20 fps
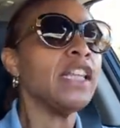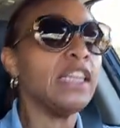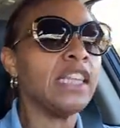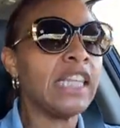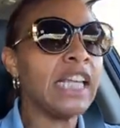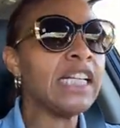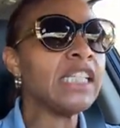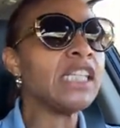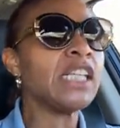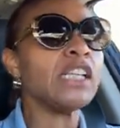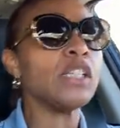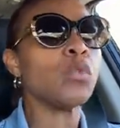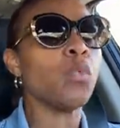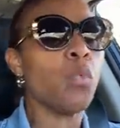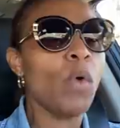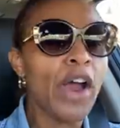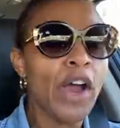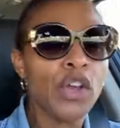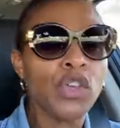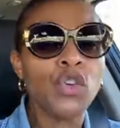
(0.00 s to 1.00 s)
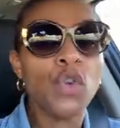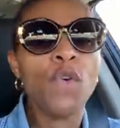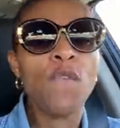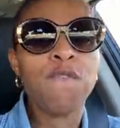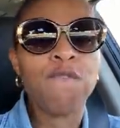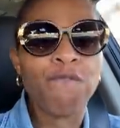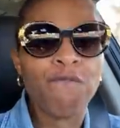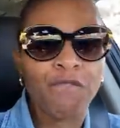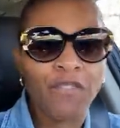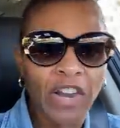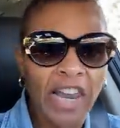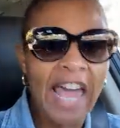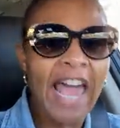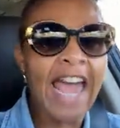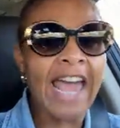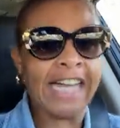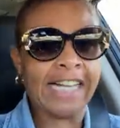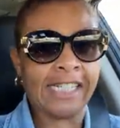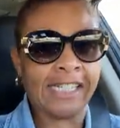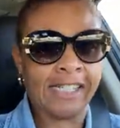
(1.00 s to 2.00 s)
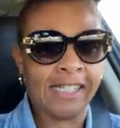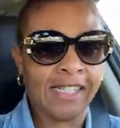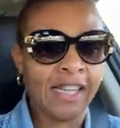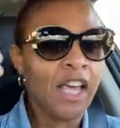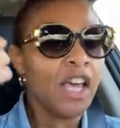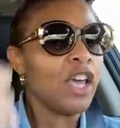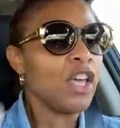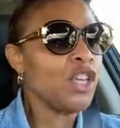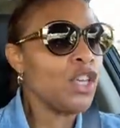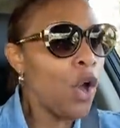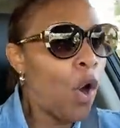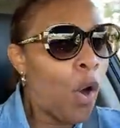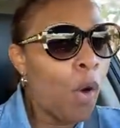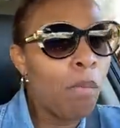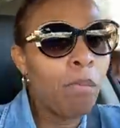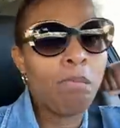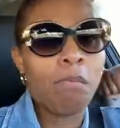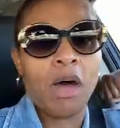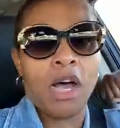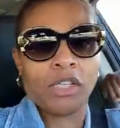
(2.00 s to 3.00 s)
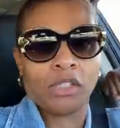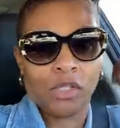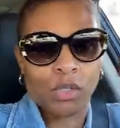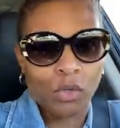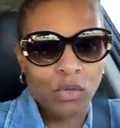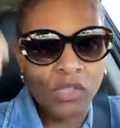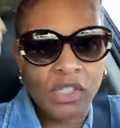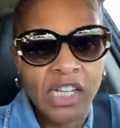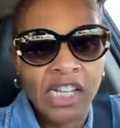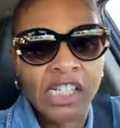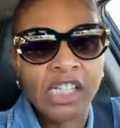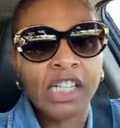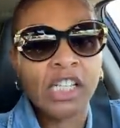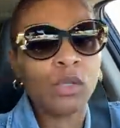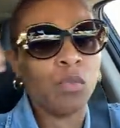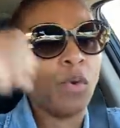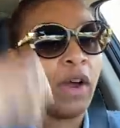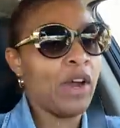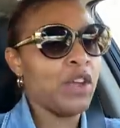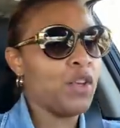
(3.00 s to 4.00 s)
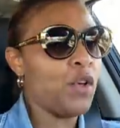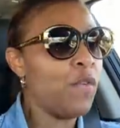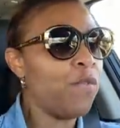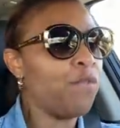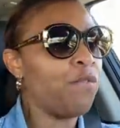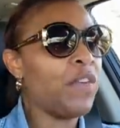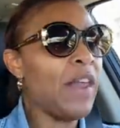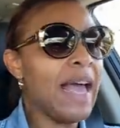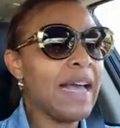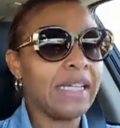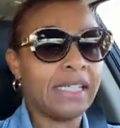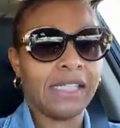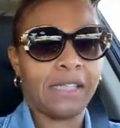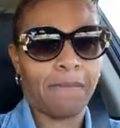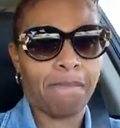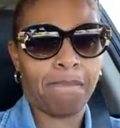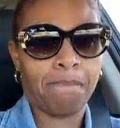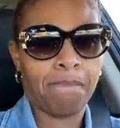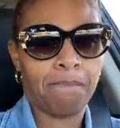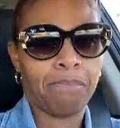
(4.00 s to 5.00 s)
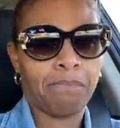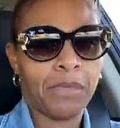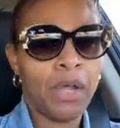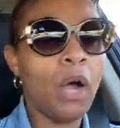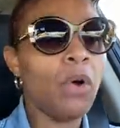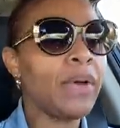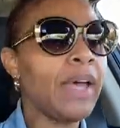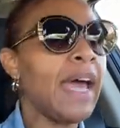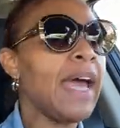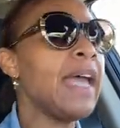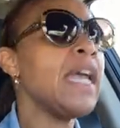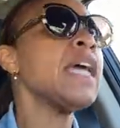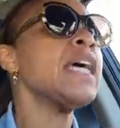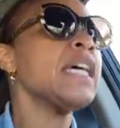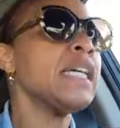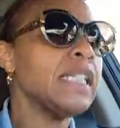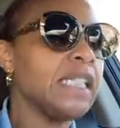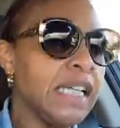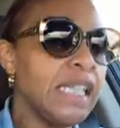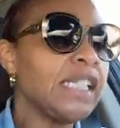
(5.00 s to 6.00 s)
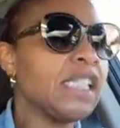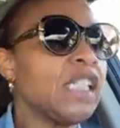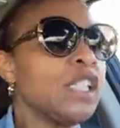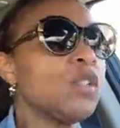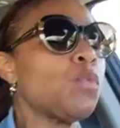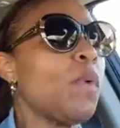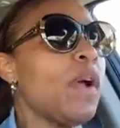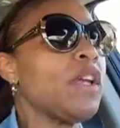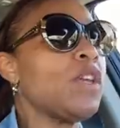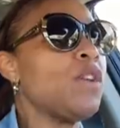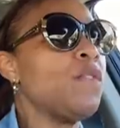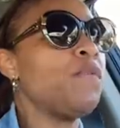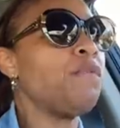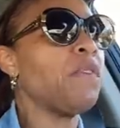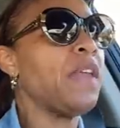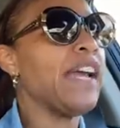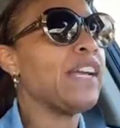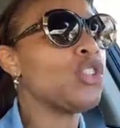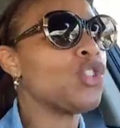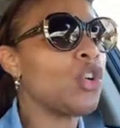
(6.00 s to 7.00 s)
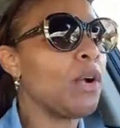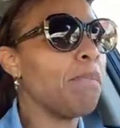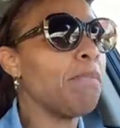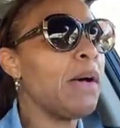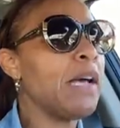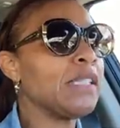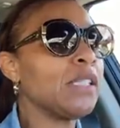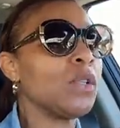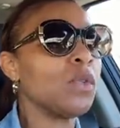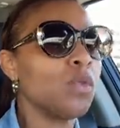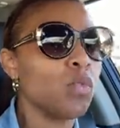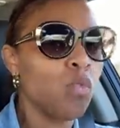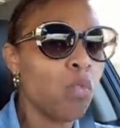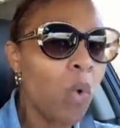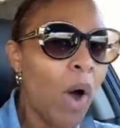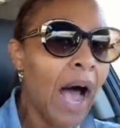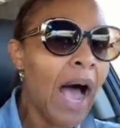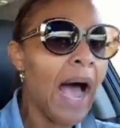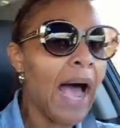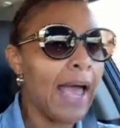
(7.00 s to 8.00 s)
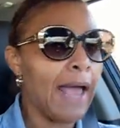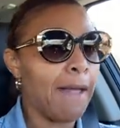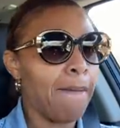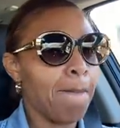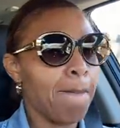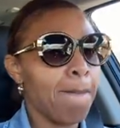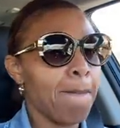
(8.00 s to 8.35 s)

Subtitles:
This is where you flex your muscles. This is where you flex them. Okay? This is where you flex your muscles. Why?